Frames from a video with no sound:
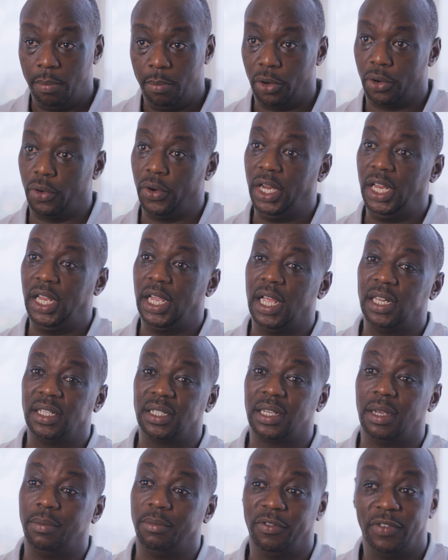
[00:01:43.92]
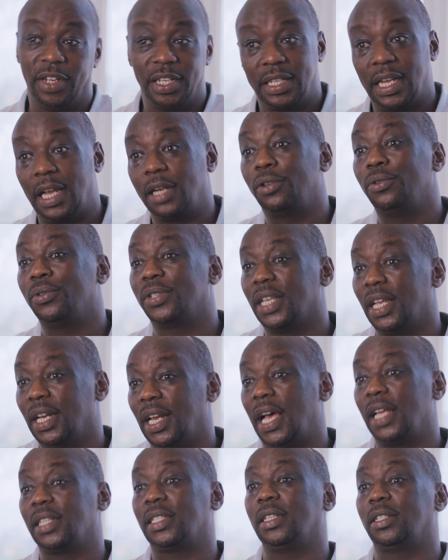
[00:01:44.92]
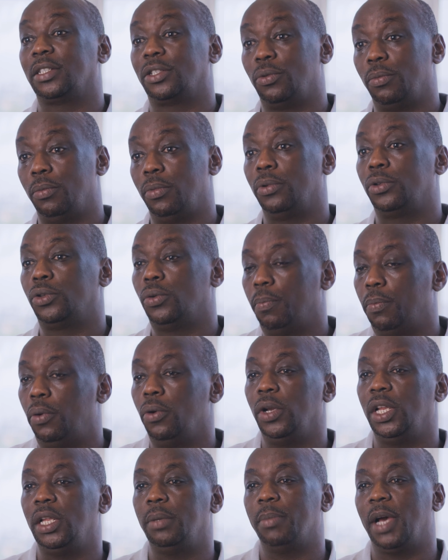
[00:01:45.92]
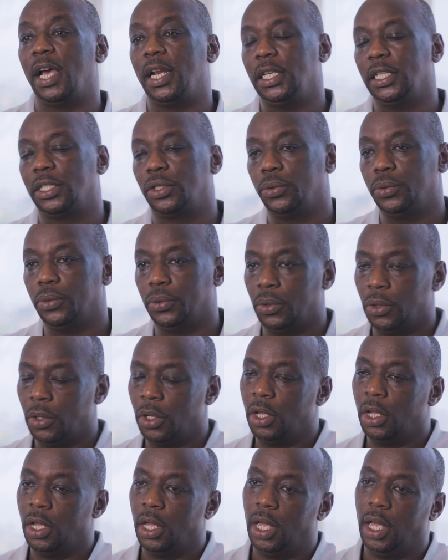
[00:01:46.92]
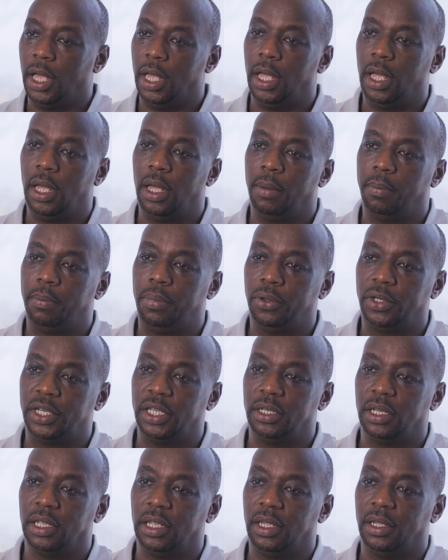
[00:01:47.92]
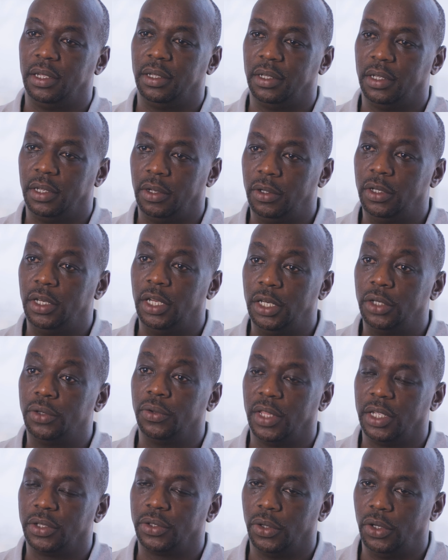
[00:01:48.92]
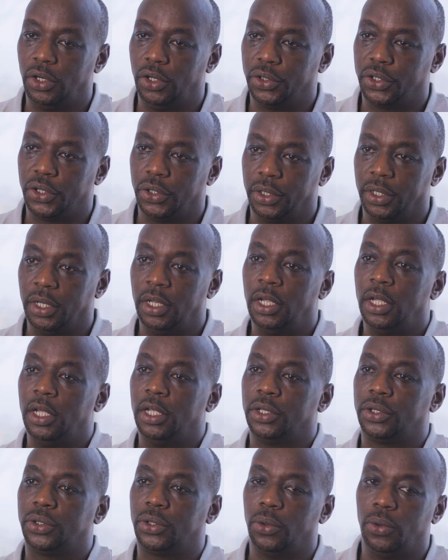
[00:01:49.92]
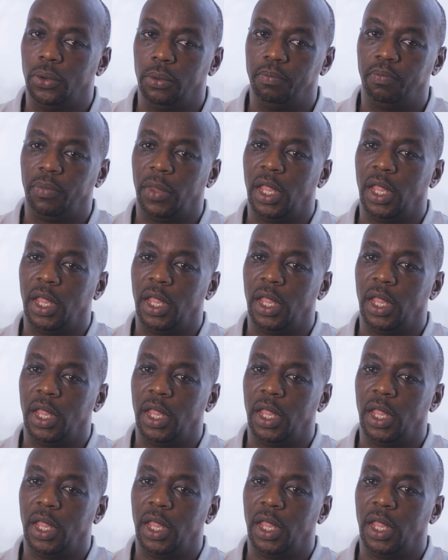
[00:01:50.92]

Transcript: borrowing, and some of us had to sell assets to, to pull in money to uh, put in the, into the solution. So